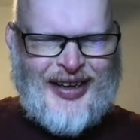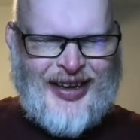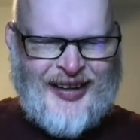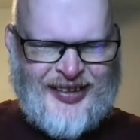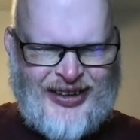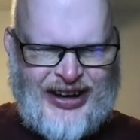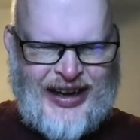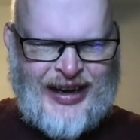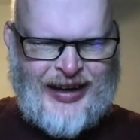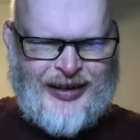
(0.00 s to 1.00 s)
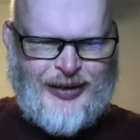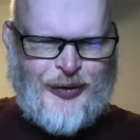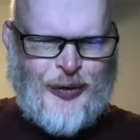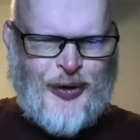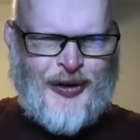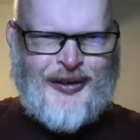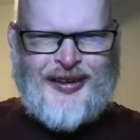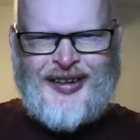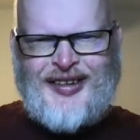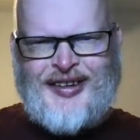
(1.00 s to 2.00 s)
Yesterday
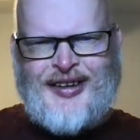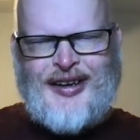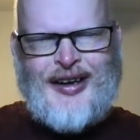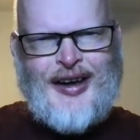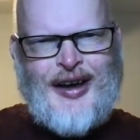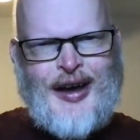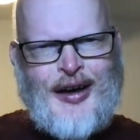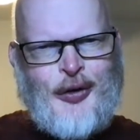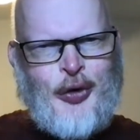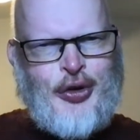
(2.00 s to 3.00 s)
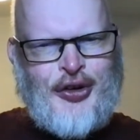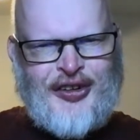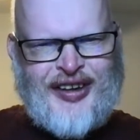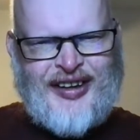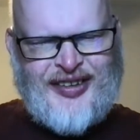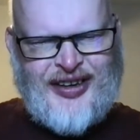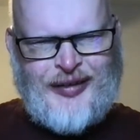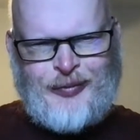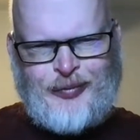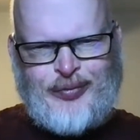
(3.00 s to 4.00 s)
was Orthodox
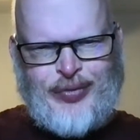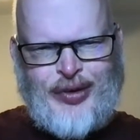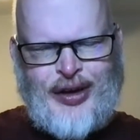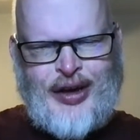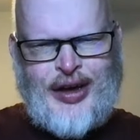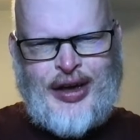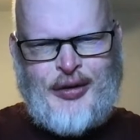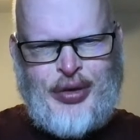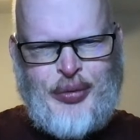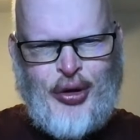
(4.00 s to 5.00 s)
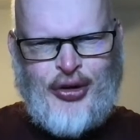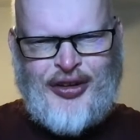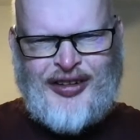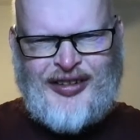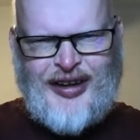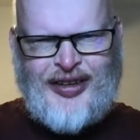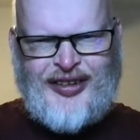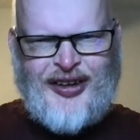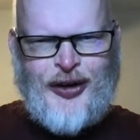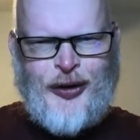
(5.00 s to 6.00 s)
Easter here in the Balkans,
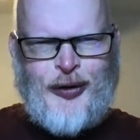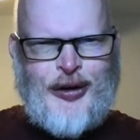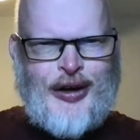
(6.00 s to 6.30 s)
and so